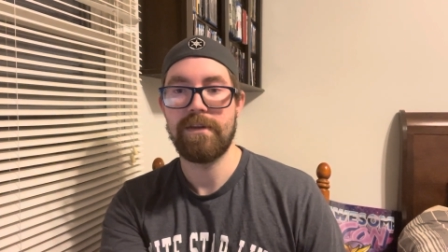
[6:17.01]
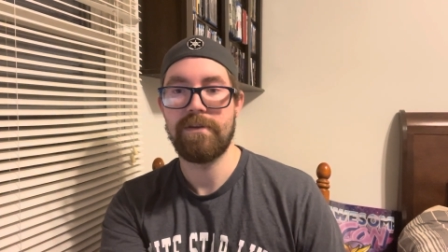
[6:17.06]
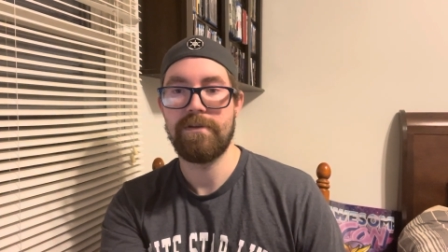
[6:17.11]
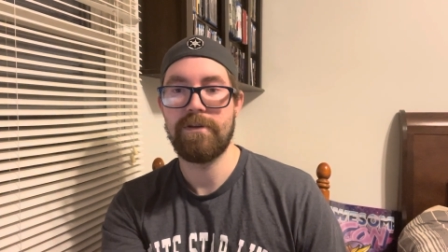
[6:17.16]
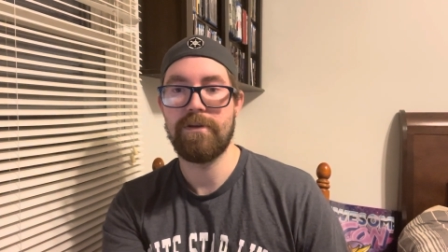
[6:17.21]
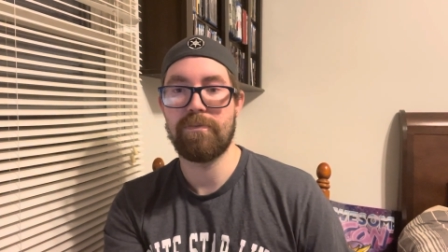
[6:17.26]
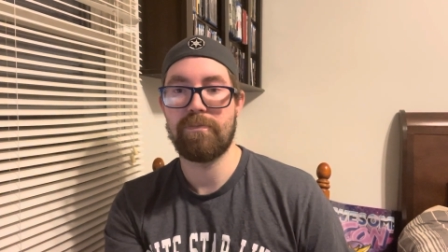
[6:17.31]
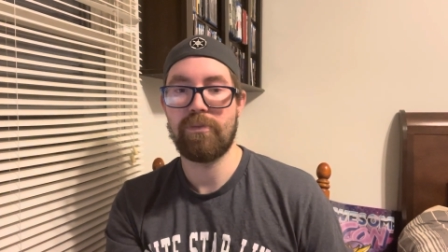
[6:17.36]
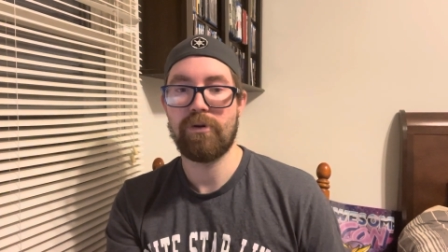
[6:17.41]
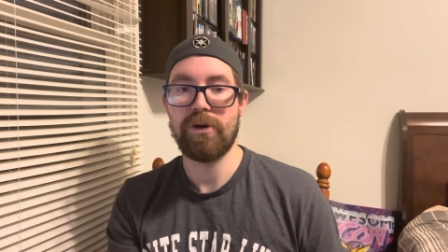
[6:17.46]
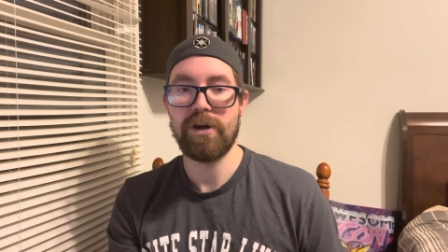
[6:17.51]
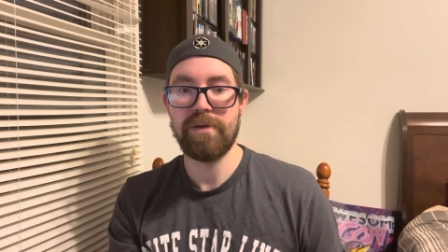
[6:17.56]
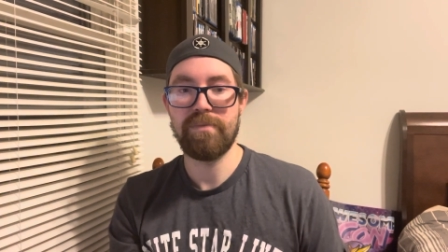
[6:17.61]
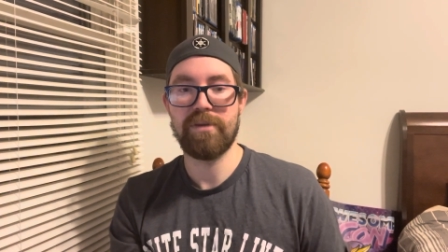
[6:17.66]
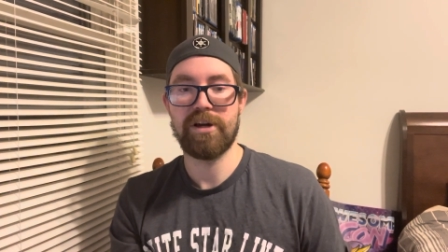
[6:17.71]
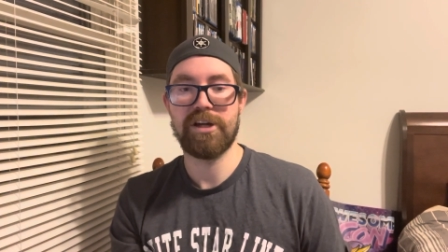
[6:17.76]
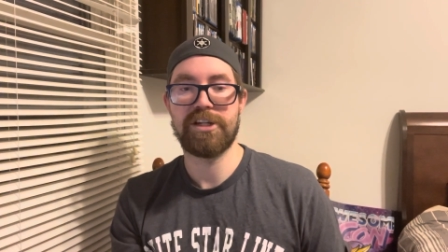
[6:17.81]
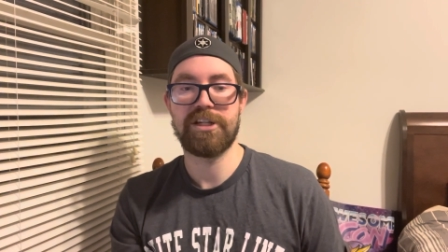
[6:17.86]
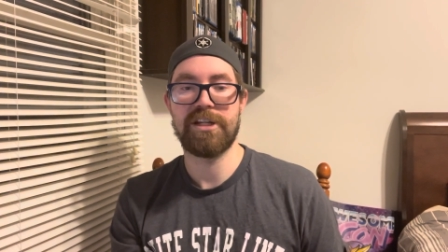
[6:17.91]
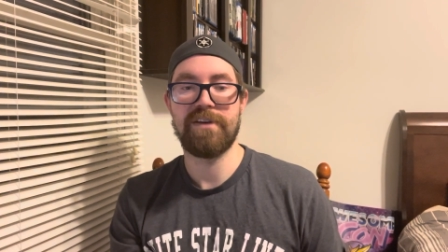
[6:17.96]
You're pretty
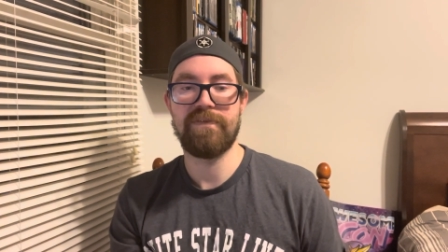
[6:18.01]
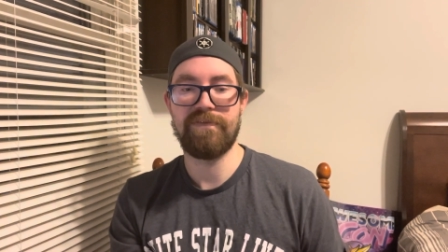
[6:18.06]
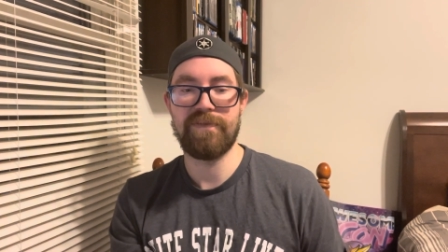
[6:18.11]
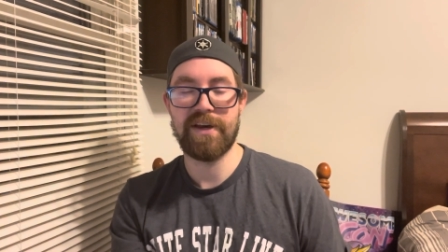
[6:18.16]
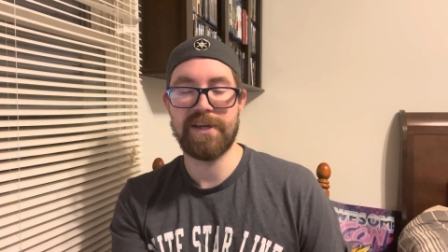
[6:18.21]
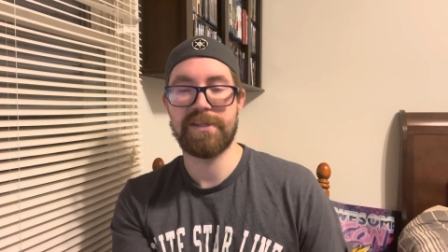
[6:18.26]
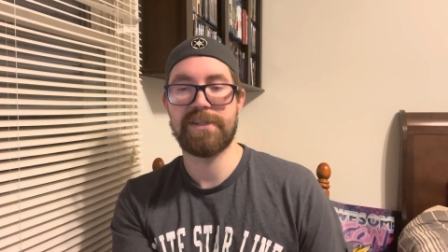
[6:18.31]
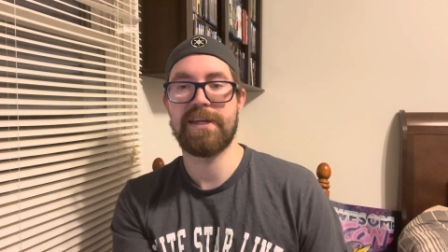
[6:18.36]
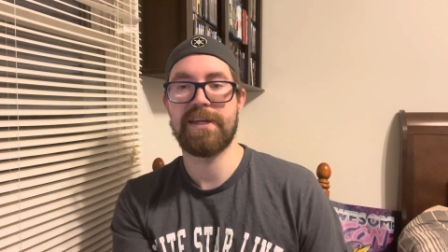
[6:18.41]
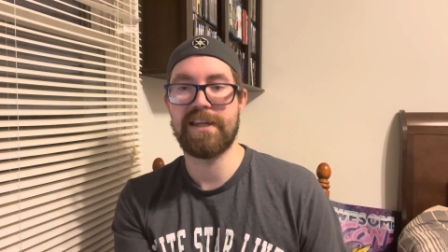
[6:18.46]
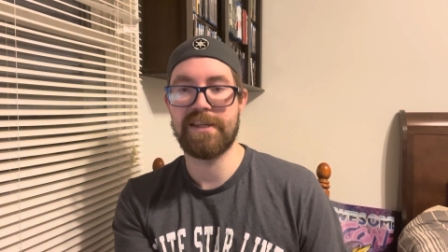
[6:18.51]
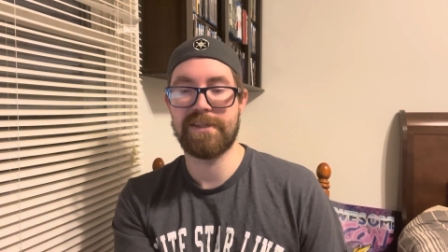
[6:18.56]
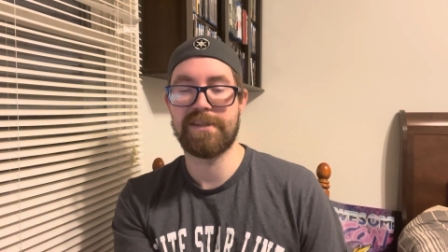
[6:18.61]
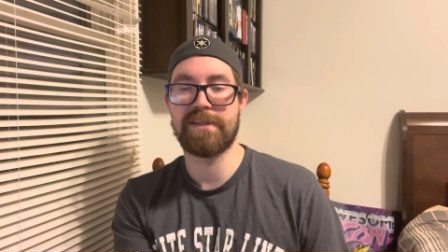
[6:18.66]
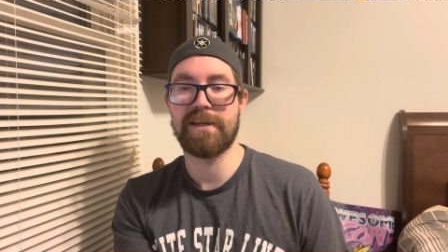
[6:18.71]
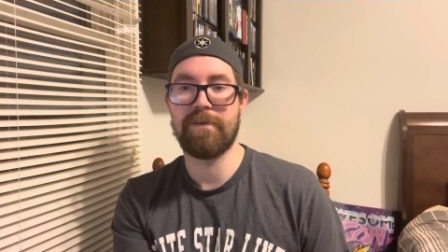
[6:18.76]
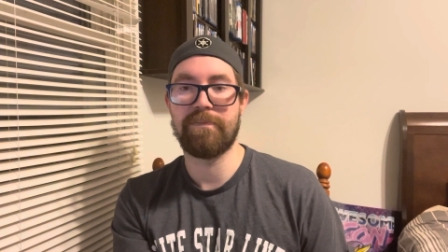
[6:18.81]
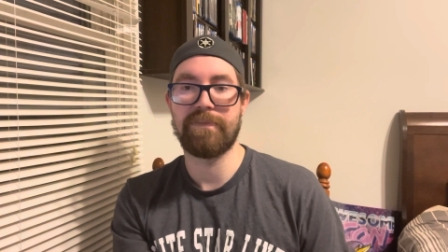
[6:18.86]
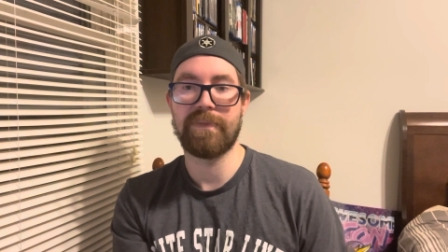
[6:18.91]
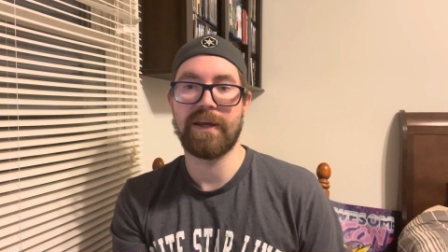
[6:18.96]
much invested in
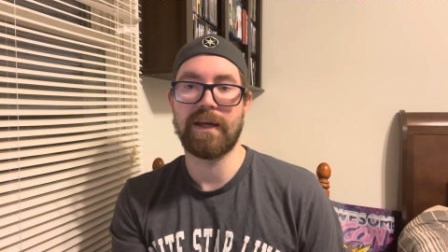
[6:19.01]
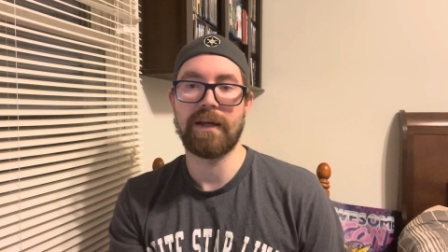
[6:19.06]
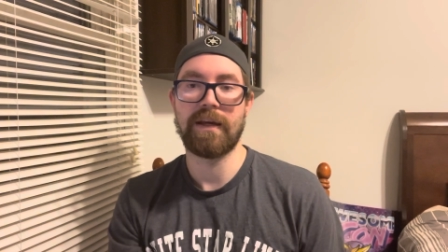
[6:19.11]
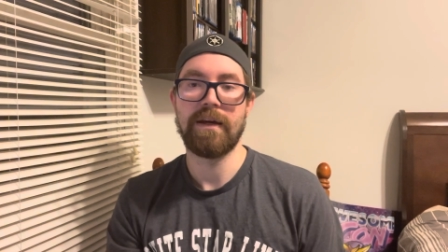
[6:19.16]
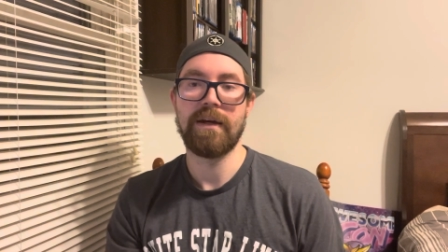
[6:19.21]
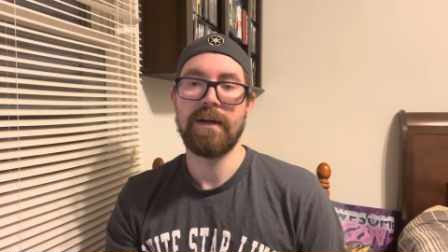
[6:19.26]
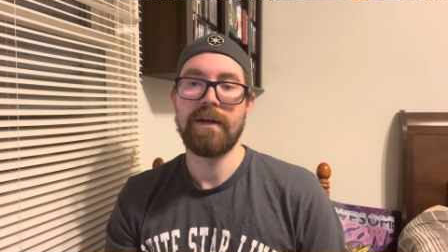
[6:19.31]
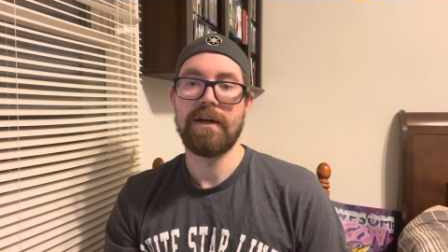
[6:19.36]
something